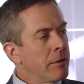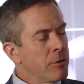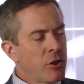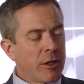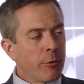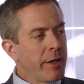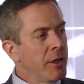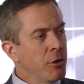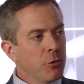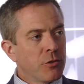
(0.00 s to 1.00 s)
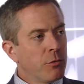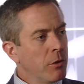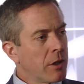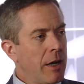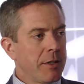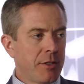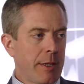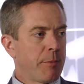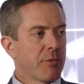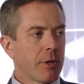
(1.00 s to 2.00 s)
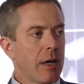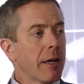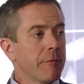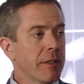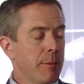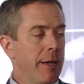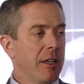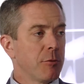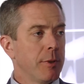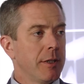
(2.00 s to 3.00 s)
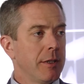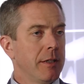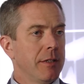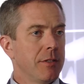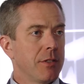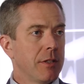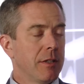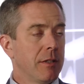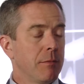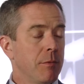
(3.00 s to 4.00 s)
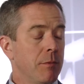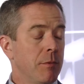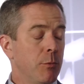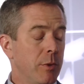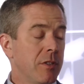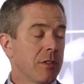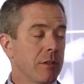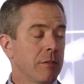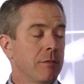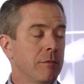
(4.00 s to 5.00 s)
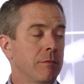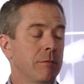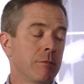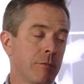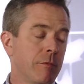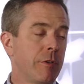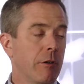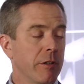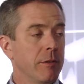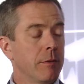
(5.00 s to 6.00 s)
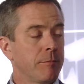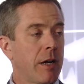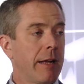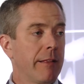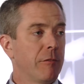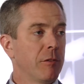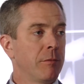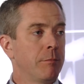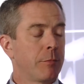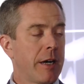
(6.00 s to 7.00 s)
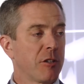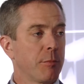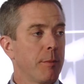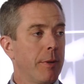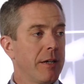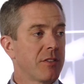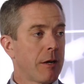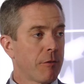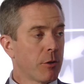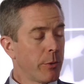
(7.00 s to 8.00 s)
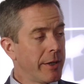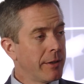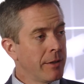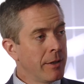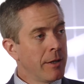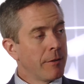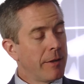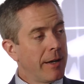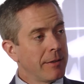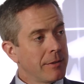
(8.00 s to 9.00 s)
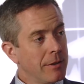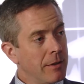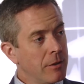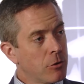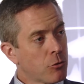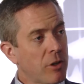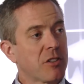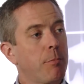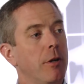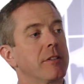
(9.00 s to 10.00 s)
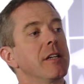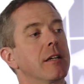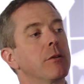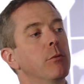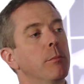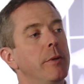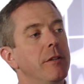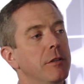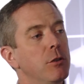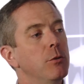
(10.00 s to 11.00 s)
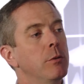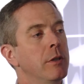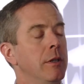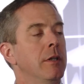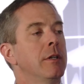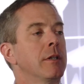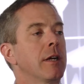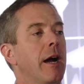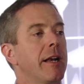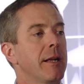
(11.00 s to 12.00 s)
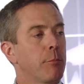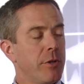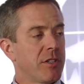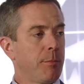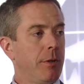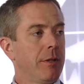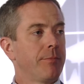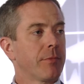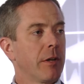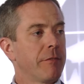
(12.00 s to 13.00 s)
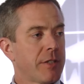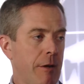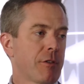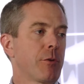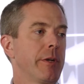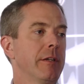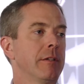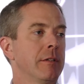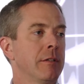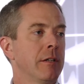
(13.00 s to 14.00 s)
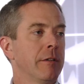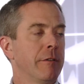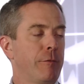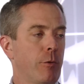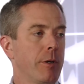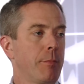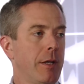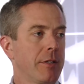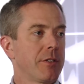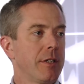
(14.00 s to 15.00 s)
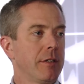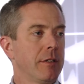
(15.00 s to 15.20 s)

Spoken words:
generate useful concepts for conflict management is the recent fairly high-level pronouncement by South Korea that trust politik will be the new guiding principle of South Korean foreign policy.